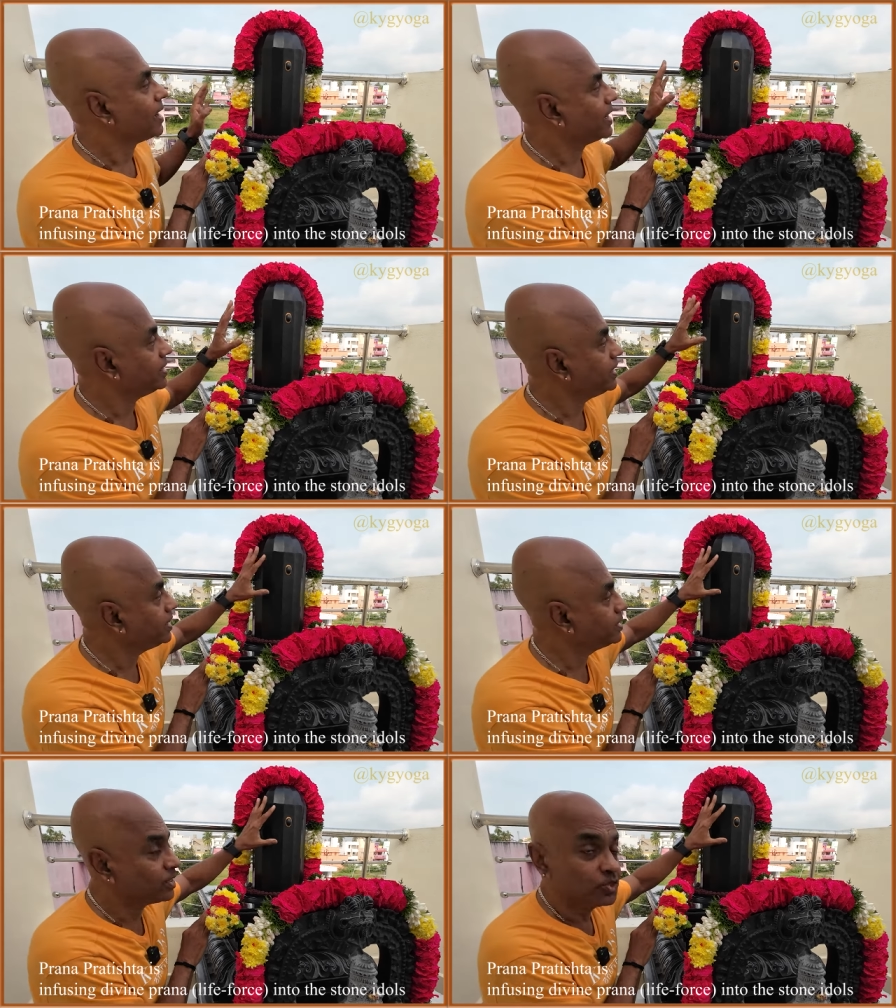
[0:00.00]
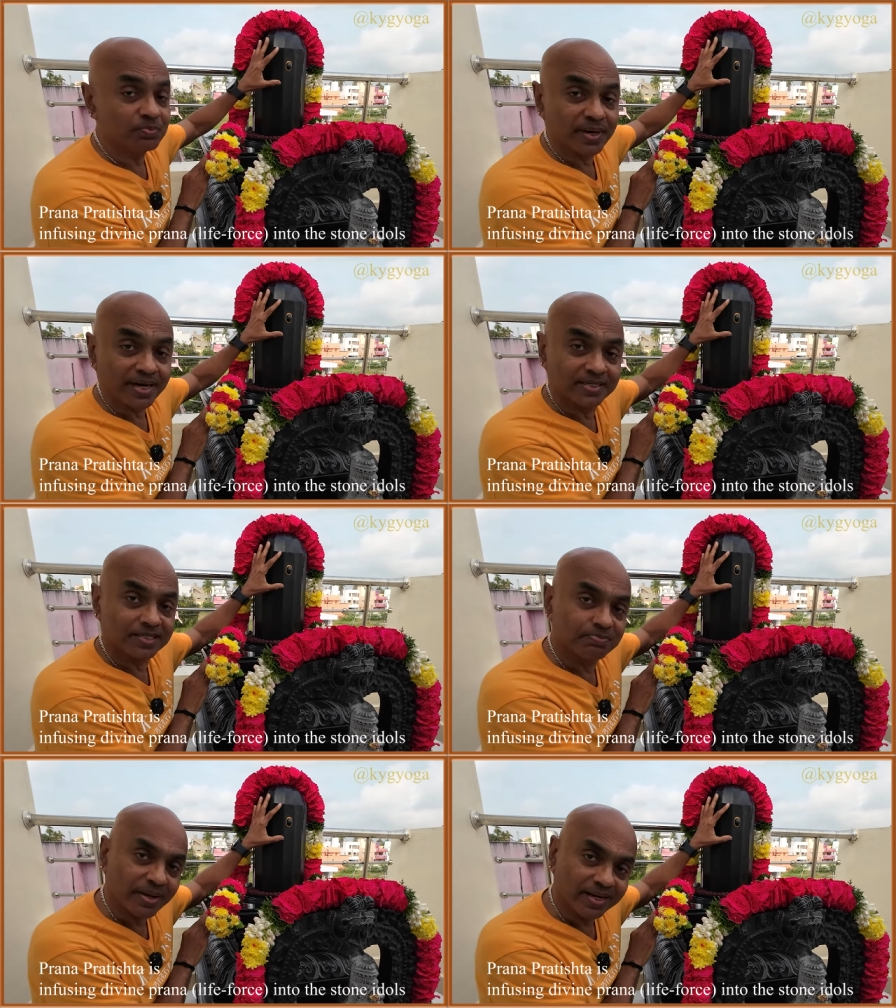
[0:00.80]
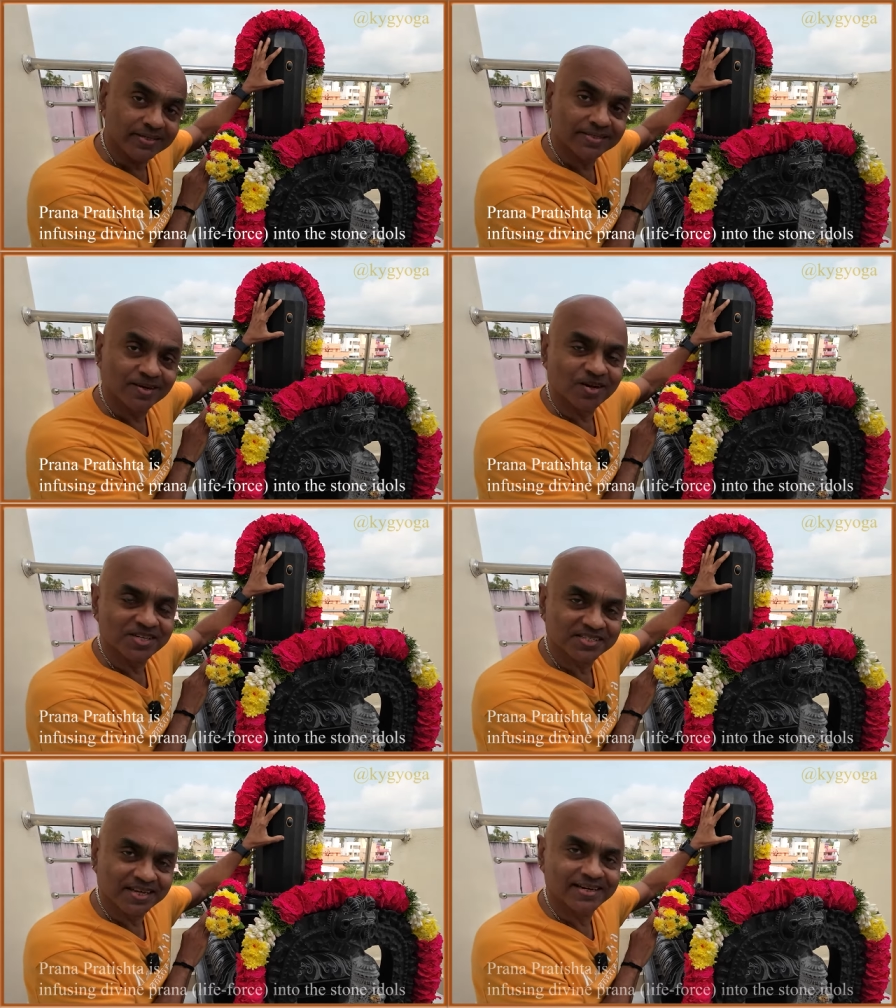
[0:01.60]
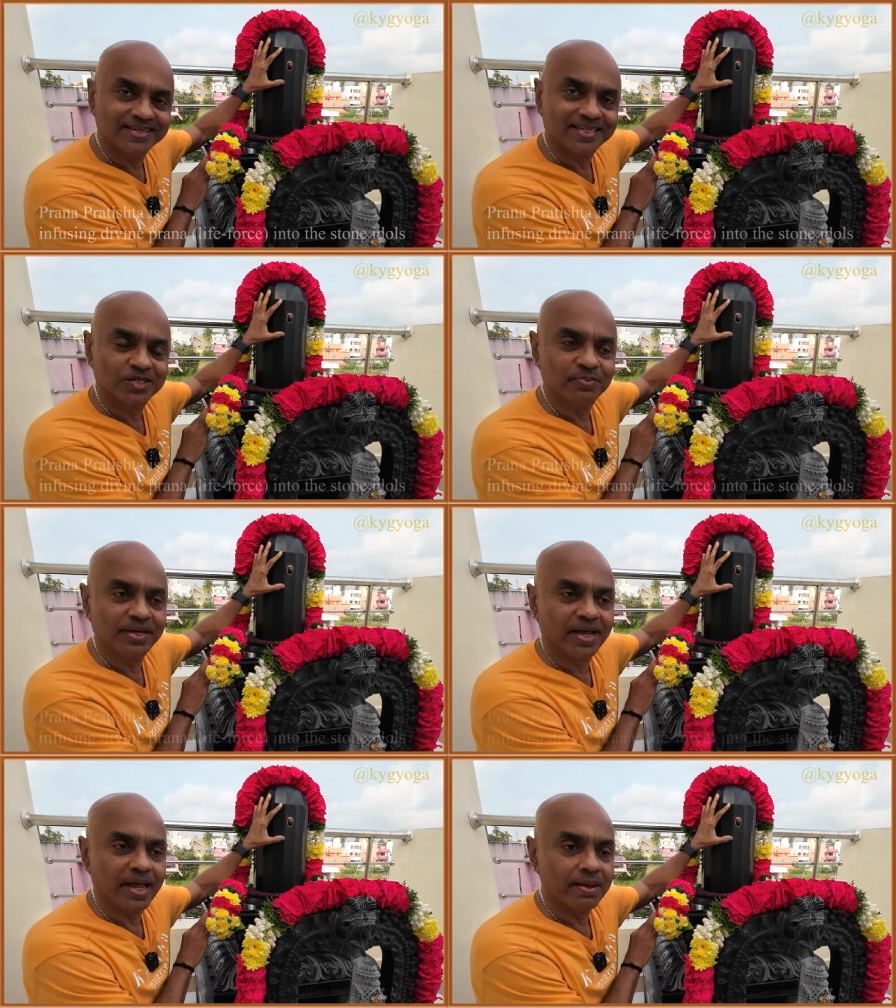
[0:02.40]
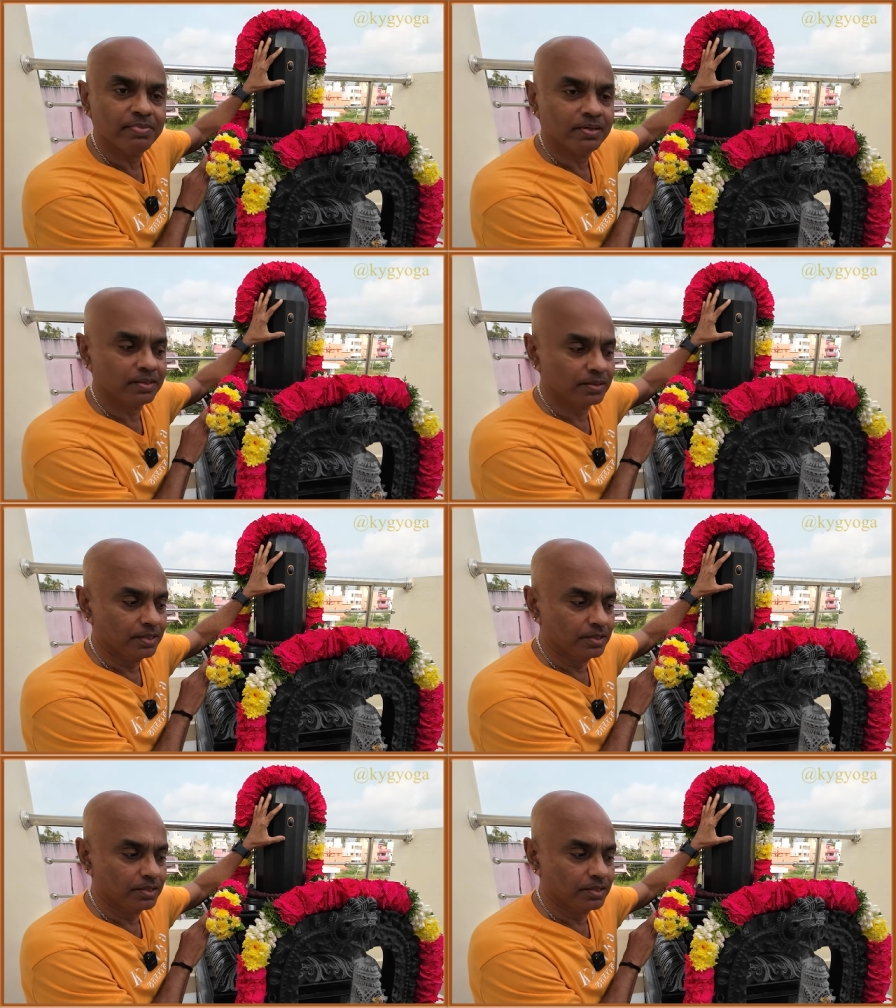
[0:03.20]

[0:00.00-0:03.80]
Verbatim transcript: I need to practice penance and austerity to be able